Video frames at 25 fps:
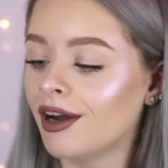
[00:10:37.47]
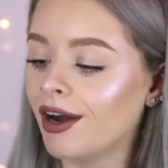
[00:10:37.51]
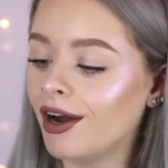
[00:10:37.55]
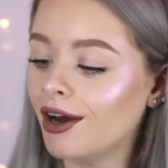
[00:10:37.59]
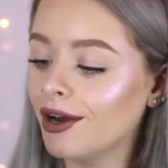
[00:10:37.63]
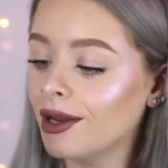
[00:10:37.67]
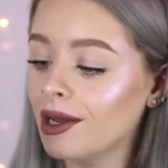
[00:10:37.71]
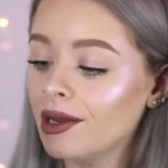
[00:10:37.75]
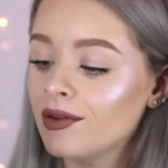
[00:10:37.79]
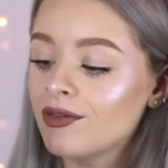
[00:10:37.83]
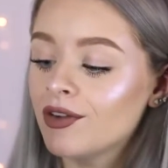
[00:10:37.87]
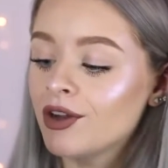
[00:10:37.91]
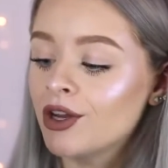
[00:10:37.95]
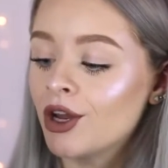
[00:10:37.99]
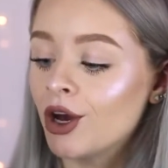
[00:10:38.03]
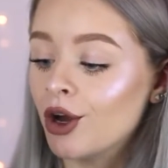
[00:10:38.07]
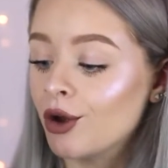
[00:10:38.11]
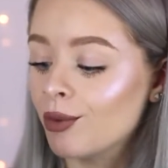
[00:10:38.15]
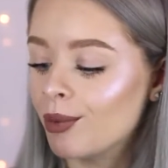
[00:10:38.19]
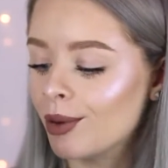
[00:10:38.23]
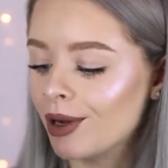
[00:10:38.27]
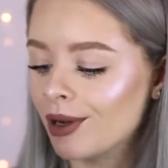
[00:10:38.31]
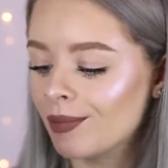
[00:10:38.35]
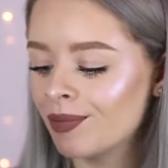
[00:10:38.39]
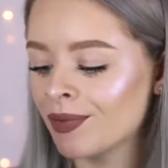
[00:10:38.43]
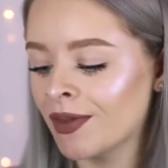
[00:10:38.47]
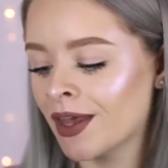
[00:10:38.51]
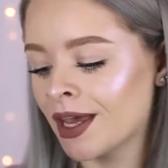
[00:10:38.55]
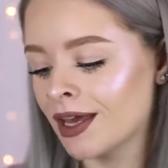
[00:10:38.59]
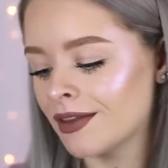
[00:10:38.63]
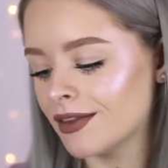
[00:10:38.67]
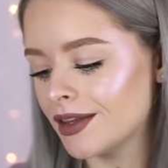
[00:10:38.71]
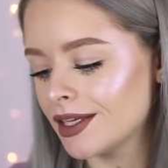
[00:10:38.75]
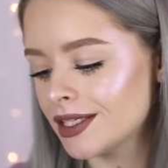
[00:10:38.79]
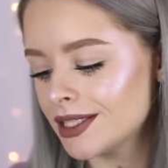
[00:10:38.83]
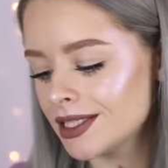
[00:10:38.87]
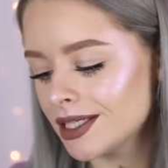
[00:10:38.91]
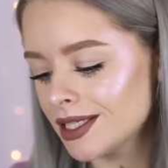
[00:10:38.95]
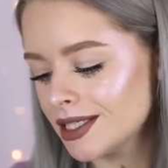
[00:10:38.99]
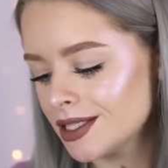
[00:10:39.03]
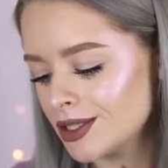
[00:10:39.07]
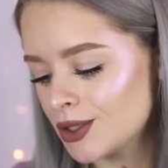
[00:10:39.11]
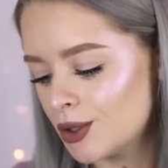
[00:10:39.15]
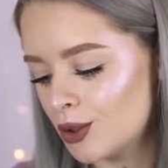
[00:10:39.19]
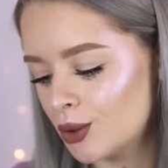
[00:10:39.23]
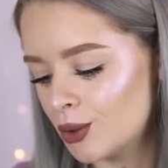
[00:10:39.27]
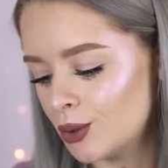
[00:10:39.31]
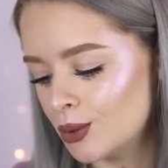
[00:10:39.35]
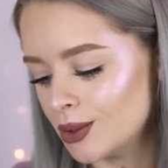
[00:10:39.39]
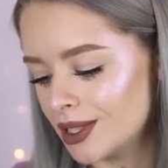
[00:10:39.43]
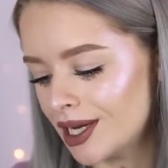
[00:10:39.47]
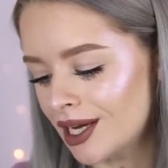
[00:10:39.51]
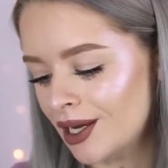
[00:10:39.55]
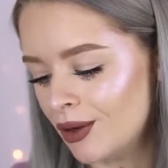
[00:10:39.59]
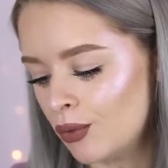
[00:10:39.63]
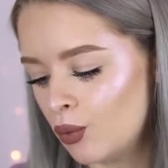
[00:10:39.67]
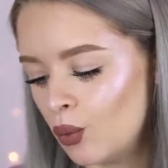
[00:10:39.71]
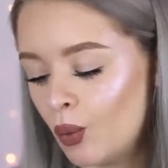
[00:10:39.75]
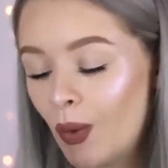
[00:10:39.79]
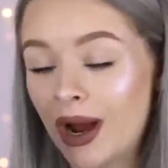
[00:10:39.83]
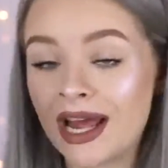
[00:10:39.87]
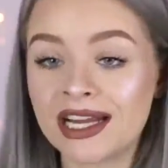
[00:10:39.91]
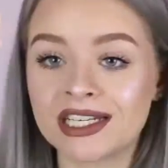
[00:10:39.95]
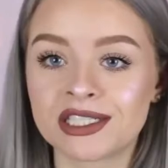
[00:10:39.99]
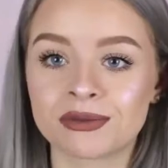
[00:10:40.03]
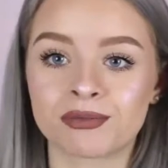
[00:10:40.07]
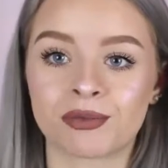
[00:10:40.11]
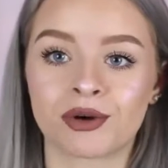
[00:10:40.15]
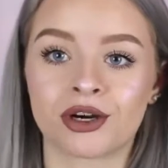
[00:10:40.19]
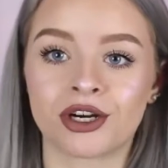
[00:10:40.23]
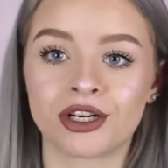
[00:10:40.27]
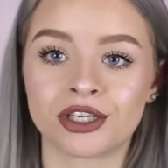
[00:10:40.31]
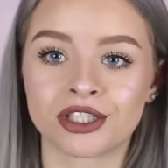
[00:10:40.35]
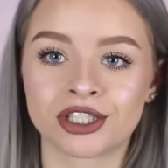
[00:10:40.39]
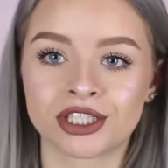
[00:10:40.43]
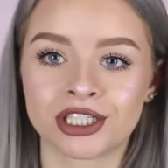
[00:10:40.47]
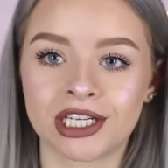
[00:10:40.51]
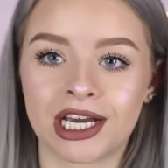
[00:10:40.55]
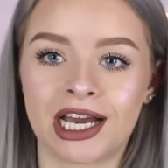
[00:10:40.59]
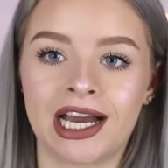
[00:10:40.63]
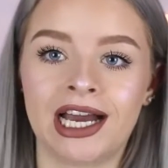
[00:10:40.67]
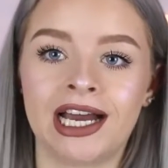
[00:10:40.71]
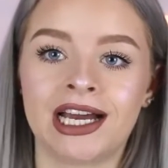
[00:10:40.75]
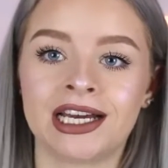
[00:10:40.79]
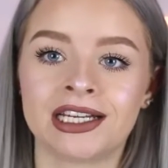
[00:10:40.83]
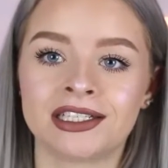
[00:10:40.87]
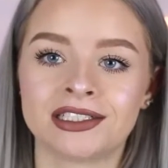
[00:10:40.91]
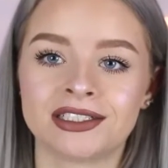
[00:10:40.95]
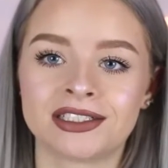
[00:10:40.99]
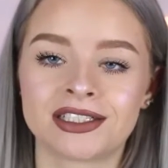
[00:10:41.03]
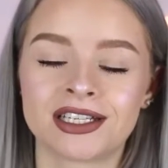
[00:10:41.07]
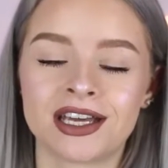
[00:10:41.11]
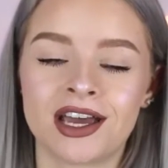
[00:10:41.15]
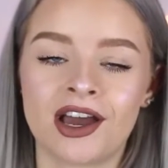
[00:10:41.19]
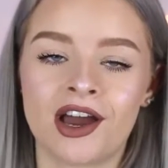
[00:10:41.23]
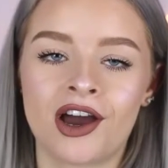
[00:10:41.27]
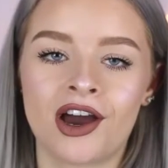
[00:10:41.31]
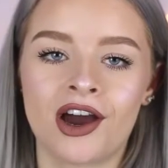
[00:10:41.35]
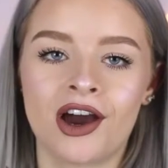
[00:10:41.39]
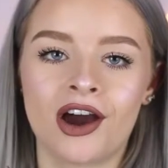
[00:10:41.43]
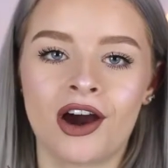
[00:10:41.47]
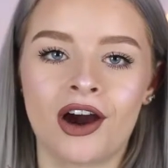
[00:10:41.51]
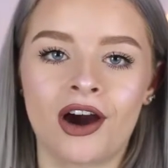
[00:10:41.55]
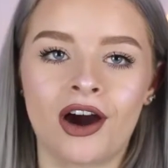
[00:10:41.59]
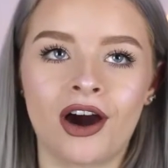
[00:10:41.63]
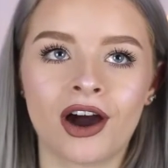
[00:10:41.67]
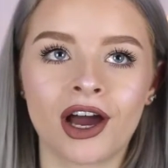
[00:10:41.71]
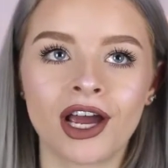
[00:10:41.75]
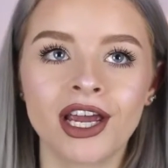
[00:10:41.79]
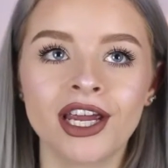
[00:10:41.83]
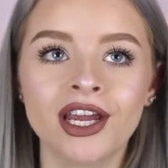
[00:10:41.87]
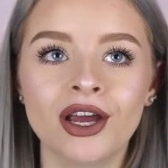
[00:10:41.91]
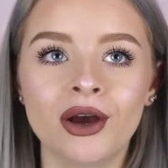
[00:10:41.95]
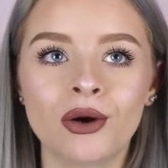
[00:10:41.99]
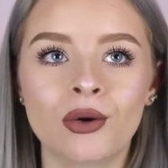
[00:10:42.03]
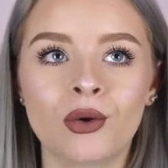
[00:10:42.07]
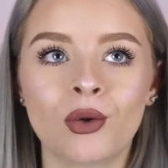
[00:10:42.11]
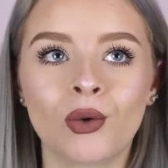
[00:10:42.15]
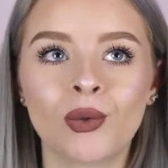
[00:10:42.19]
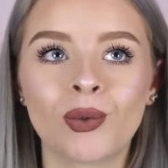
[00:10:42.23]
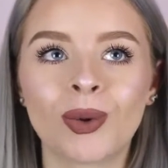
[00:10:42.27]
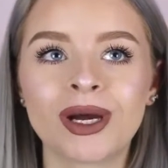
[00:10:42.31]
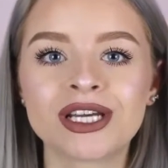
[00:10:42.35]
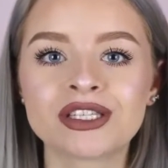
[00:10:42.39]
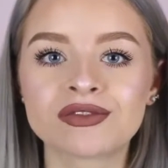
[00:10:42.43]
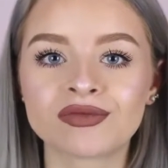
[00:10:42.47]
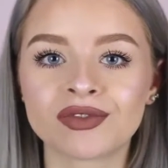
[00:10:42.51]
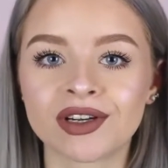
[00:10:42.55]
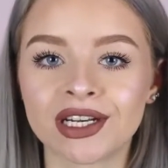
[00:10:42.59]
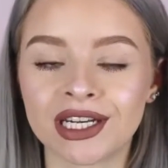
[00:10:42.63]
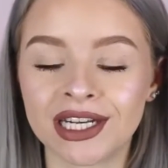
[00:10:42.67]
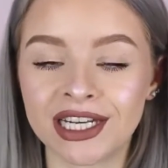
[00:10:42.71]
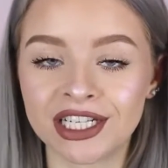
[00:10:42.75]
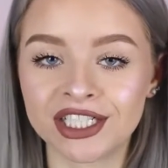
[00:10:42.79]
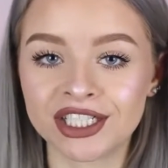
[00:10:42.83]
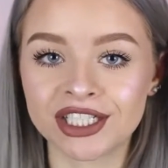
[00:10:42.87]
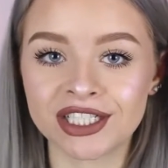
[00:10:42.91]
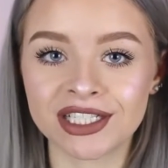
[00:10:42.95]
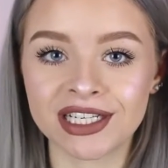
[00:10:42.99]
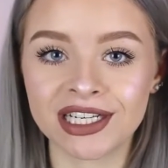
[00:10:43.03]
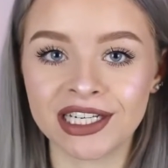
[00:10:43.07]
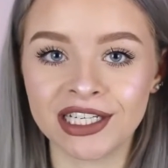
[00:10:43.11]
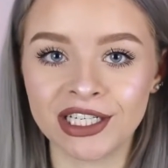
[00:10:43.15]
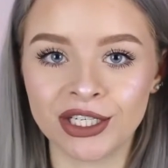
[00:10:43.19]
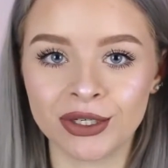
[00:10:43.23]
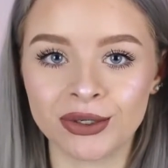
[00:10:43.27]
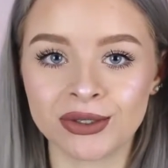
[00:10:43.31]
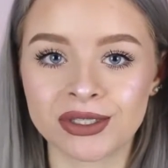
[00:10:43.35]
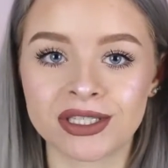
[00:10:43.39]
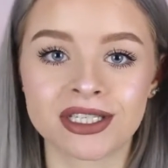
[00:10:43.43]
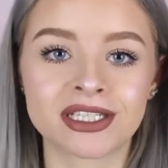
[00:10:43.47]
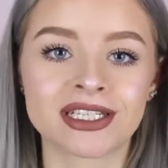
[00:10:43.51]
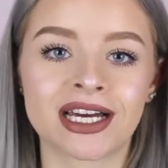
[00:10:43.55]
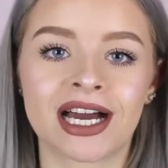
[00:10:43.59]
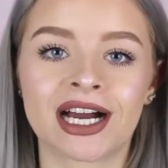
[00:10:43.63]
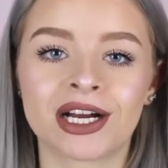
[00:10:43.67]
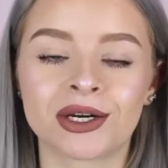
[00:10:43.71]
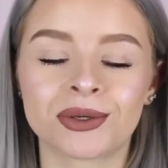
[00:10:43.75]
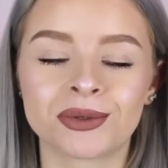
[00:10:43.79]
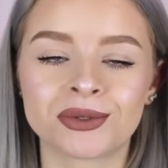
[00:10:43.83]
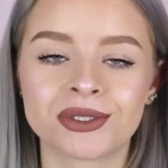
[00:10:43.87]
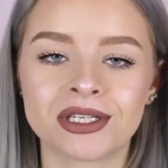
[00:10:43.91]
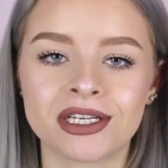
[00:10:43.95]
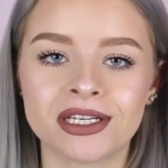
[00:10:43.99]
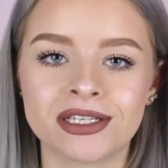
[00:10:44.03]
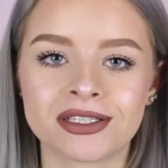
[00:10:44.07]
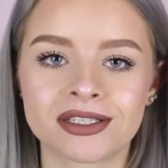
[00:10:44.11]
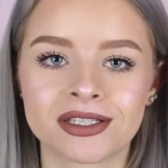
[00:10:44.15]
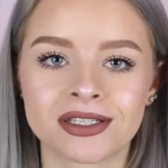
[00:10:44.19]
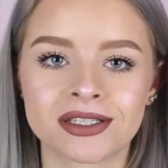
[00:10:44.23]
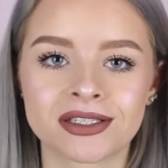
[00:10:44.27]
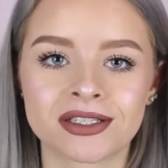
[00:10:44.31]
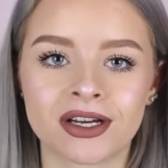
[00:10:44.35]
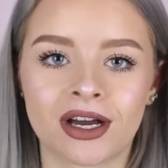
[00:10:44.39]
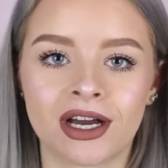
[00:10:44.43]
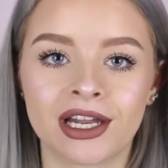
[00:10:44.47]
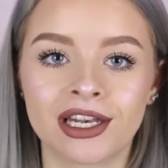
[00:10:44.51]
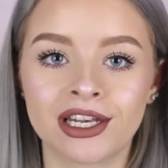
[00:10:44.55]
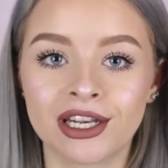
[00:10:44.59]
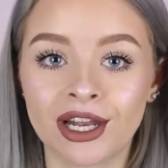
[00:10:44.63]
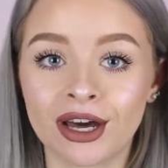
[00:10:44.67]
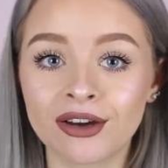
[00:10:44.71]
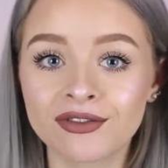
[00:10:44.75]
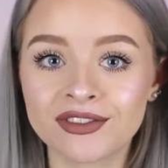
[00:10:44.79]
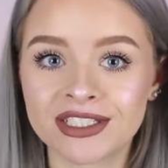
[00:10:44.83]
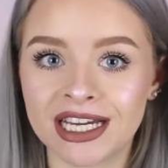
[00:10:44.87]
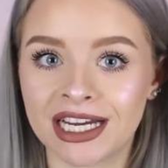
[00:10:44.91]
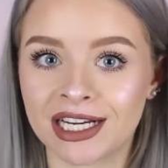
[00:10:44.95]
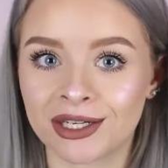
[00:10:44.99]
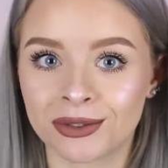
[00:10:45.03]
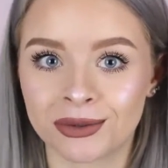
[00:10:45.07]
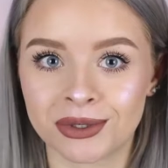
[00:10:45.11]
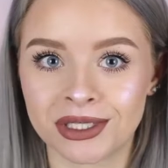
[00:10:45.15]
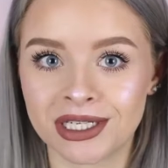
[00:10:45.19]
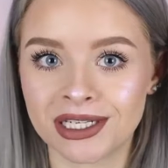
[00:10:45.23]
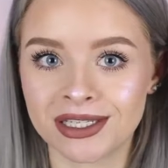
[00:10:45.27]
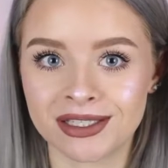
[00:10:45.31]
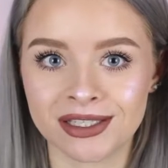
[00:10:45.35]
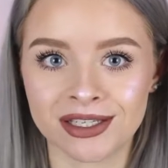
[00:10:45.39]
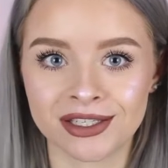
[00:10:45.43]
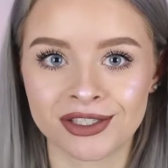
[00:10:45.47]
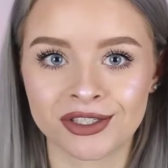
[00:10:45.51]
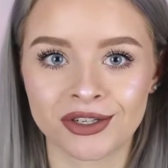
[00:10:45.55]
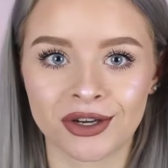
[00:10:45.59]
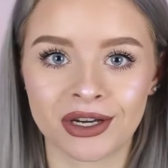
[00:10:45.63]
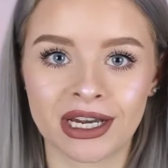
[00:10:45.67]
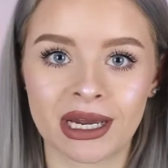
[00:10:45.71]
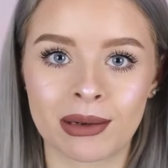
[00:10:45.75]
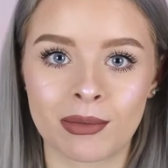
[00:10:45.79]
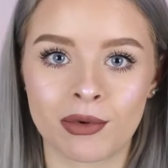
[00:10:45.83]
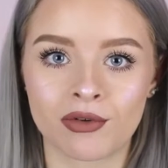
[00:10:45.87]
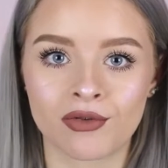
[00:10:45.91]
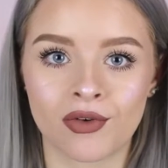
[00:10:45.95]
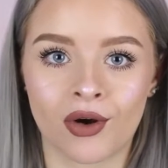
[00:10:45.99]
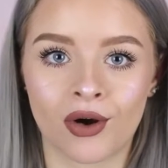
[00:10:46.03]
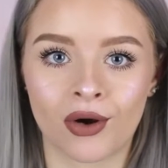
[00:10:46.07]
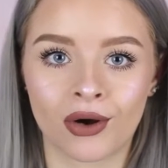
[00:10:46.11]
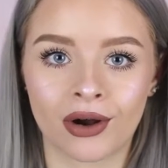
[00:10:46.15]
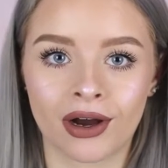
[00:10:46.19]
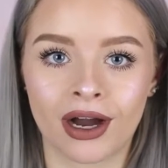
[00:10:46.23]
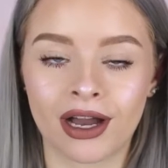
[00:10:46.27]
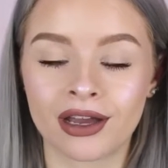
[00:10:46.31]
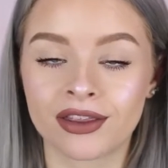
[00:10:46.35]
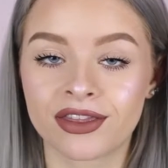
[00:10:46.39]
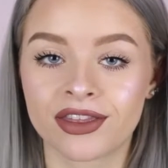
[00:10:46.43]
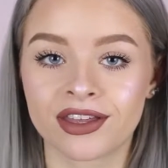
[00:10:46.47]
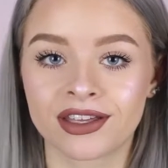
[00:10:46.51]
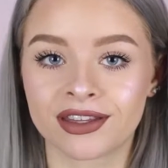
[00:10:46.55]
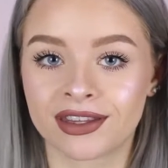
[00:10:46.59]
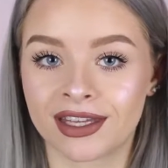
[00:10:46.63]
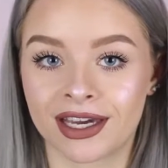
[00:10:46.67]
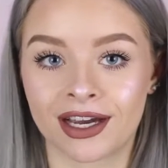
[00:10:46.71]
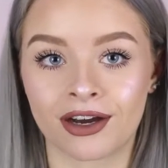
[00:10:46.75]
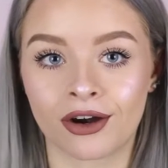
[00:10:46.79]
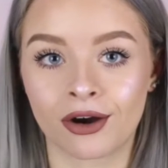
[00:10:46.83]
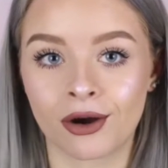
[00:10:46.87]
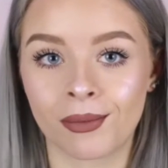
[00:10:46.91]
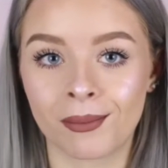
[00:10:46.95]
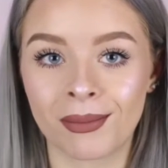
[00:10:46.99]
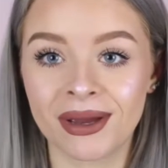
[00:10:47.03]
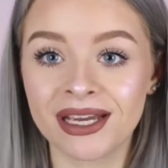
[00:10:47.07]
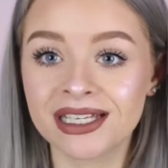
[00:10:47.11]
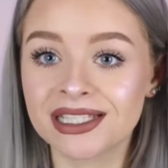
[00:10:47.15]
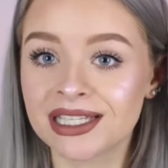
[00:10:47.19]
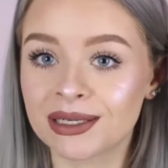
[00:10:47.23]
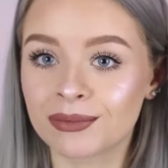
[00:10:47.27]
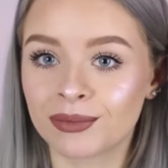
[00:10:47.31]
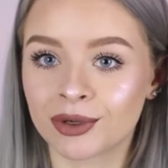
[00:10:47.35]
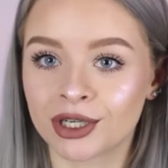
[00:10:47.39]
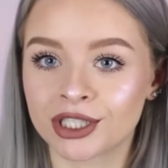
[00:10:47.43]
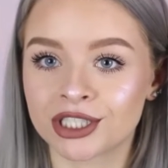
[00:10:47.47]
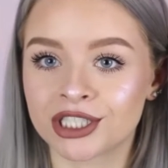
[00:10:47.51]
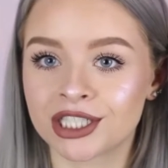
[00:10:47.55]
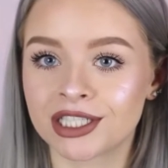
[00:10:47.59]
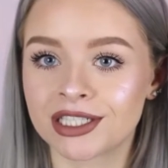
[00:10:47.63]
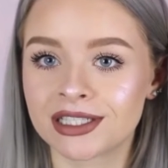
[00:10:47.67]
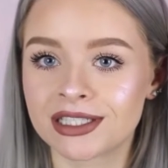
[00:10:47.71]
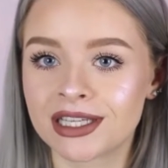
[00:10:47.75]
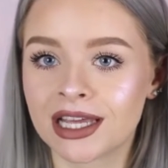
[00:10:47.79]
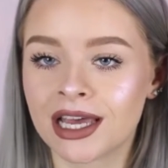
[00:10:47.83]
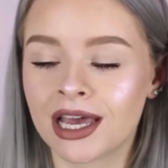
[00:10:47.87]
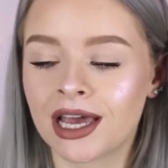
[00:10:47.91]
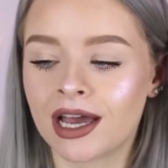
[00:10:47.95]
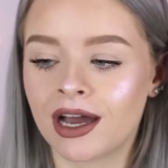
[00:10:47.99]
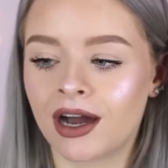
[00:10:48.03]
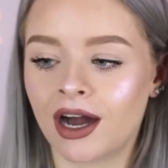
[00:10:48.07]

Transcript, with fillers: I don't even know but this is called a wet brush and I always religiously use the Tangle Teezers. I love Tangle Teezers, don't get me wrong. I think they are amazing brushes.